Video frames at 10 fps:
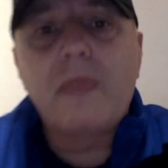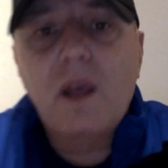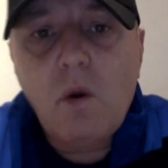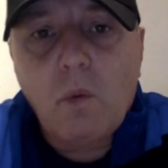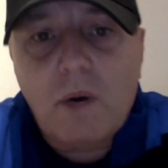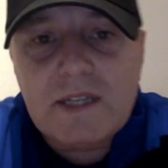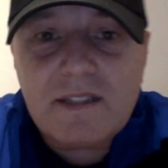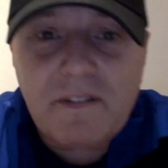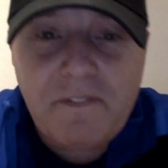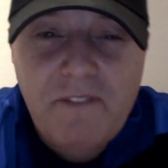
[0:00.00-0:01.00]
was
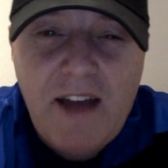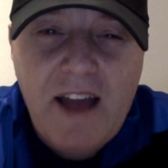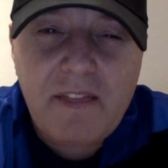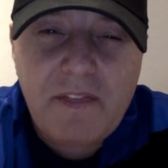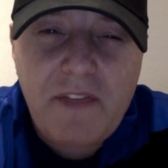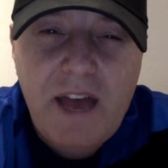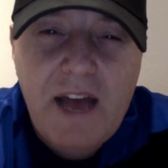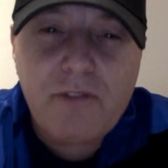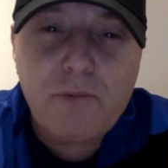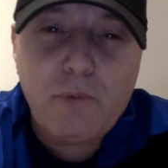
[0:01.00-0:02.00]
the fact
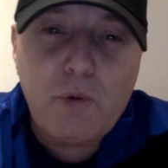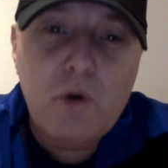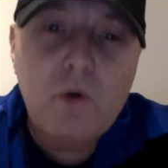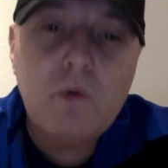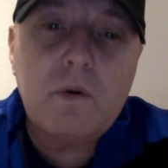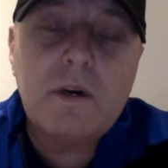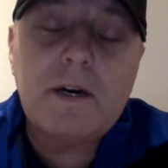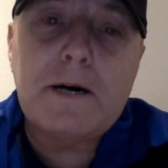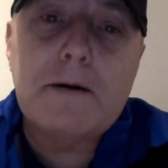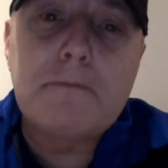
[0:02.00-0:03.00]
that through
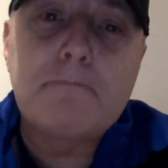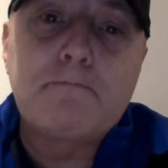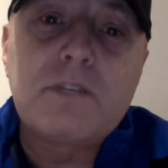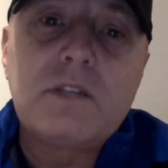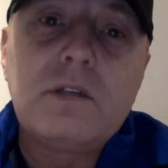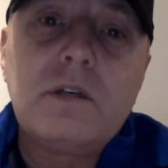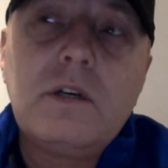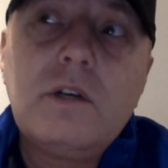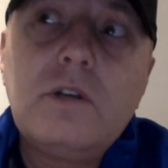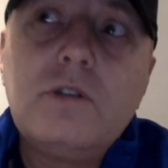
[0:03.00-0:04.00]

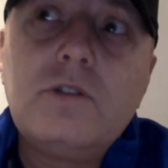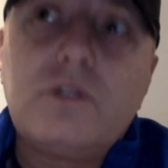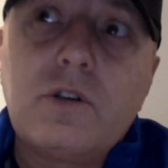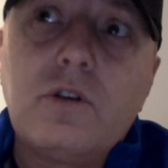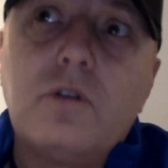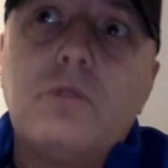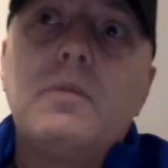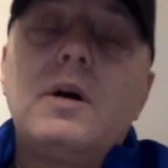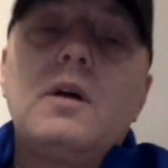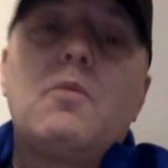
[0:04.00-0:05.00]
Zoom,
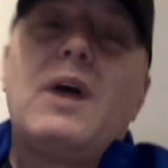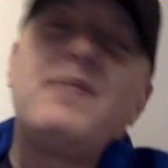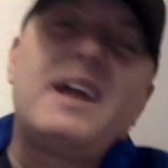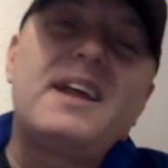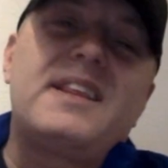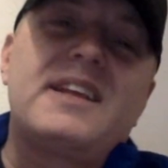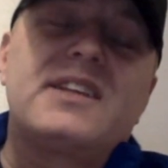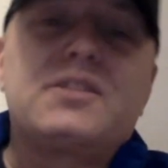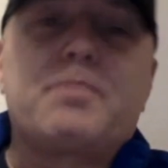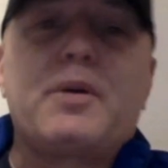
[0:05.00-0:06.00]
well, and I think this
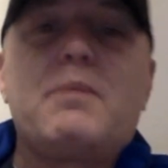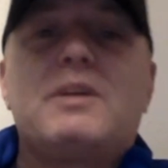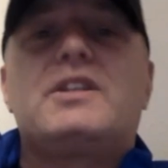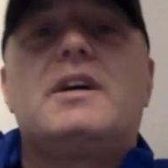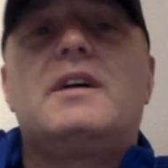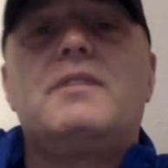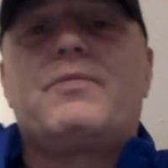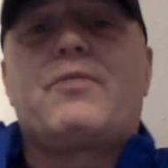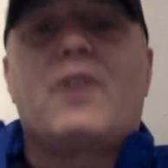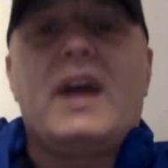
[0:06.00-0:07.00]
is pretty much
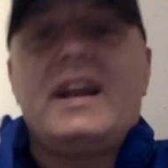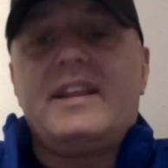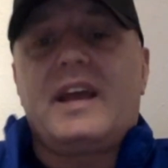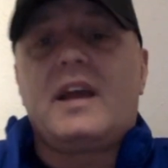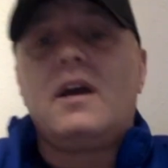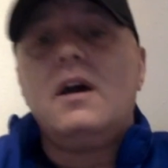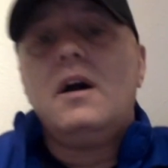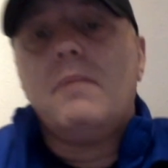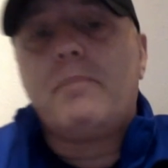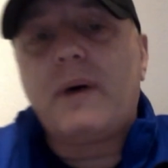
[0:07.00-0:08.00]
for anything,
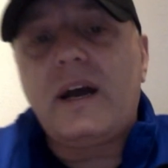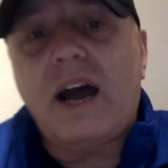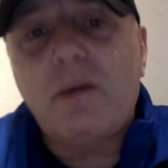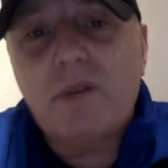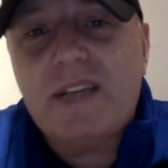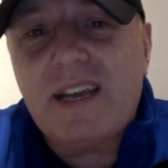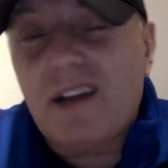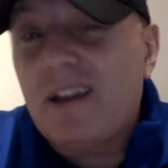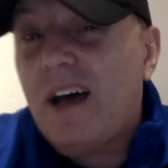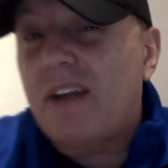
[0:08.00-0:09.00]
but I would get a
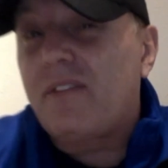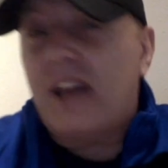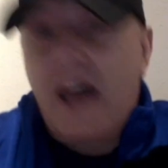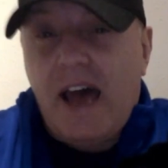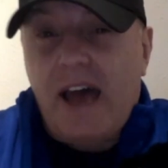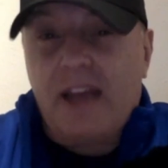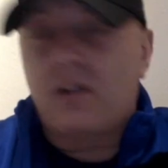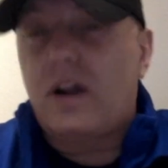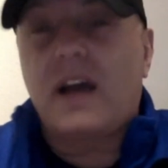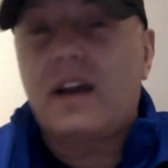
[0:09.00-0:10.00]
lot of lag, or
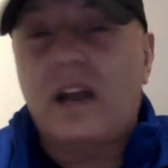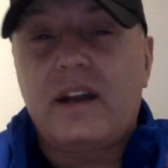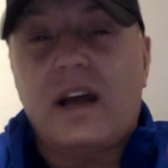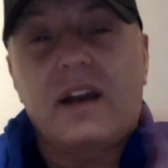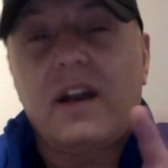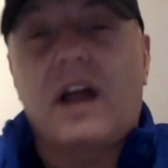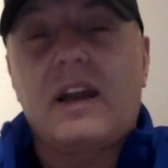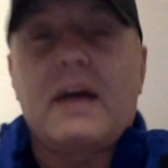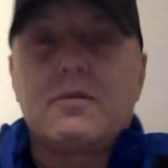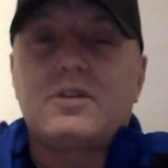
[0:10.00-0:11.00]
not a lot of
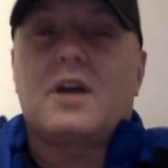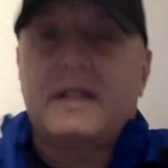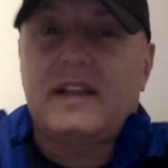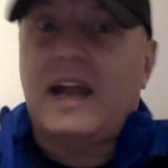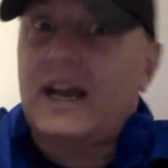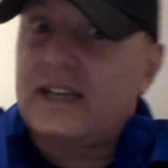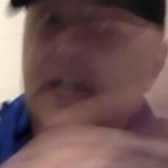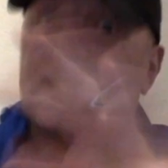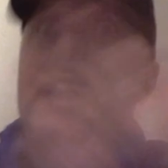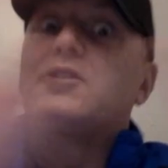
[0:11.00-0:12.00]
lag. We'll talk about the lag in a
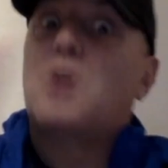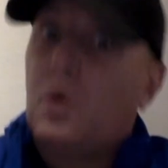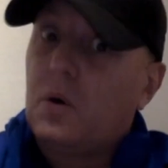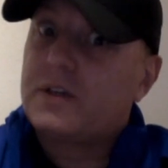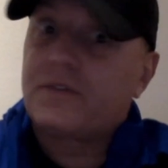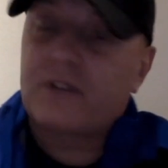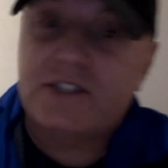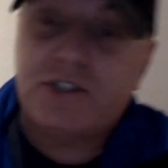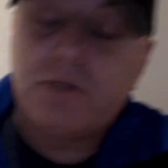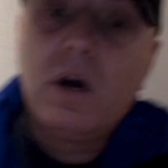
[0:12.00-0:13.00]
second. That's a whole different
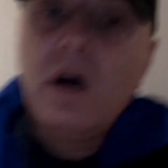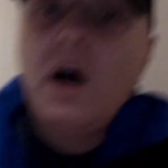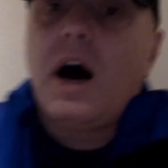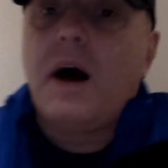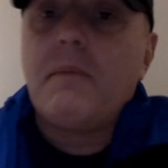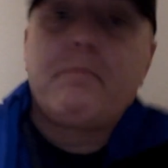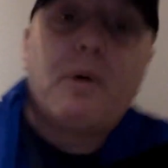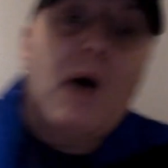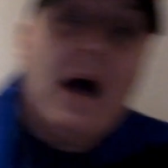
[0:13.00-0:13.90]
issue. But I would